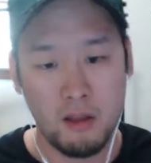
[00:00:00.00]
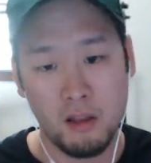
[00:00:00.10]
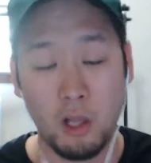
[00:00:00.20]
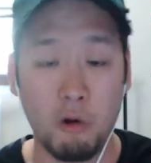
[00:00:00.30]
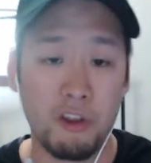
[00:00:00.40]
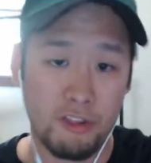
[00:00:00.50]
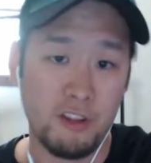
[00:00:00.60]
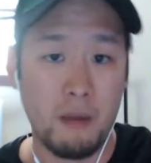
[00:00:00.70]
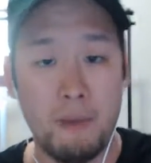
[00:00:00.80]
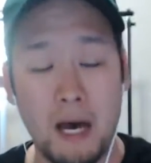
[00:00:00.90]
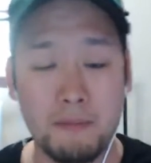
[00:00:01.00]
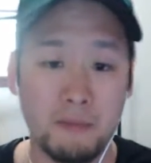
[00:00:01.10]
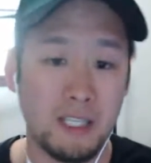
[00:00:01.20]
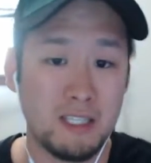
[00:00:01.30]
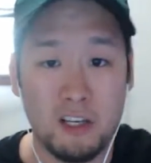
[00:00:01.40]
lower third that pops up
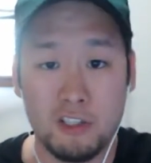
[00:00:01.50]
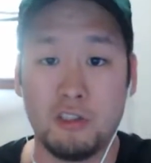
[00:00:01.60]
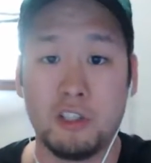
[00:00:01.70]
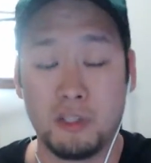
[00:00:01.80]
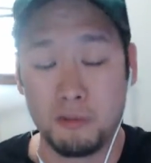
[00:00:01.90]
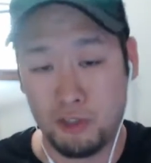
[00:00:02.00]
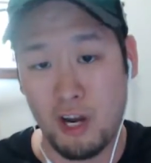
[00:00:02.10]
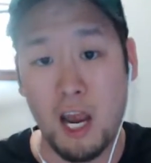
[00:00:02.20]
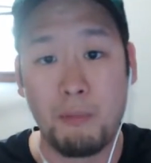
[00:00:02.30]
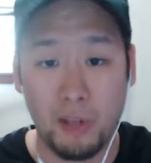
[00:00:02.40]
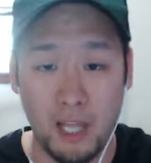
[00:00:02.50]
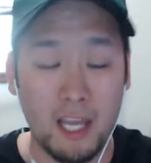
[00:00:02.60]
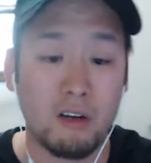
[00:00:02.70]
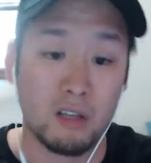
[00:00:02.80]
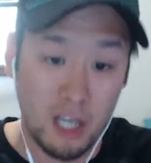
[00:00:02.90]
that tells you to subscribe or
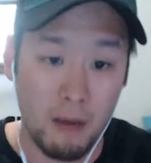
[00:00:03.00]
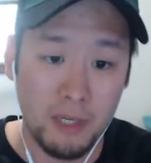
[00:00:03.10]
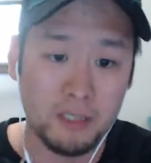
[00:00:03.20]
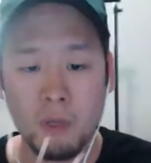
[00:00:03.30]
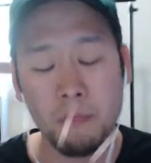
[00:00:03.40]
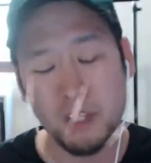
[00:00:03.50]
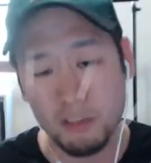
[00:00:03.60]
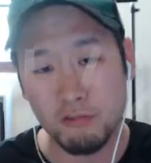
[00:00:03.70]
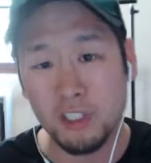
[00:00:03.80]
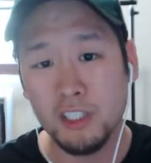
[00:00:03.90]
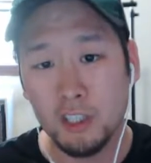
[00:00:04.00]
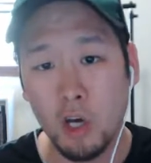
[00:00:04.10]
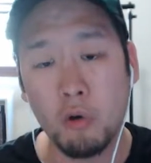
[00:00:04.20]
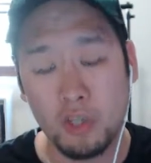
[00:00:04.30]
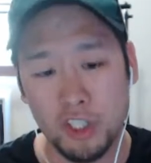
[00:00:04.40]
like or comment, but there's really
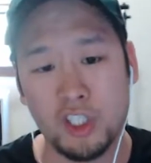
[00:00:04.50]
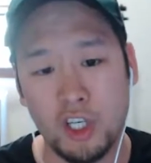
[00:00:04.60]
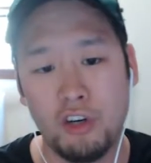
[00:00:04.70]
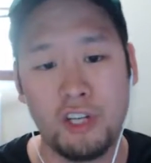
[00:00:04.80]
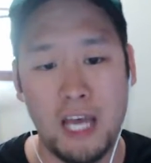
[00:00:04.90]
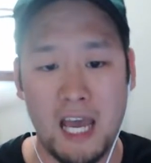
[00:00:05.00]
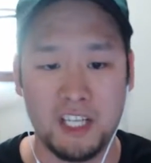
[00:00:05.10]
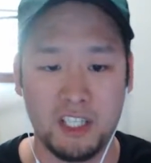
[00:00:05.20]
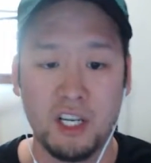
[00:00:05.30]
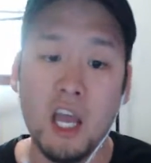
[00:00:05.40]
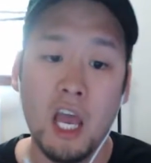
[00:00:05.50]
no good call to action.